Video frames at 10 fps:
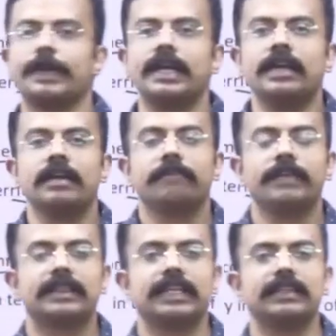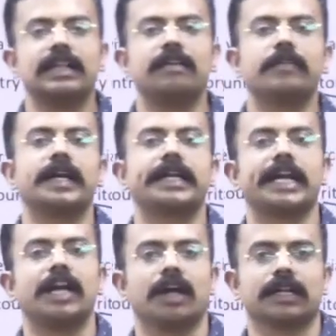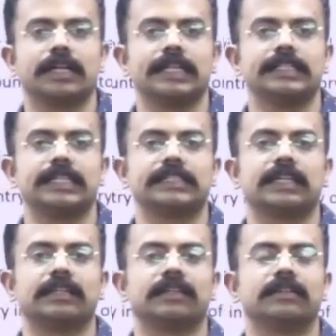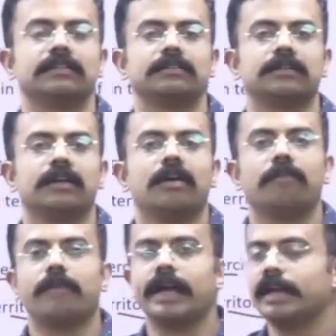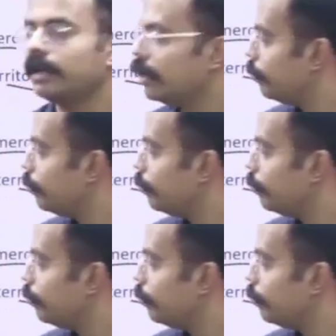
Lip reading: be within the World Trade Organization. Why?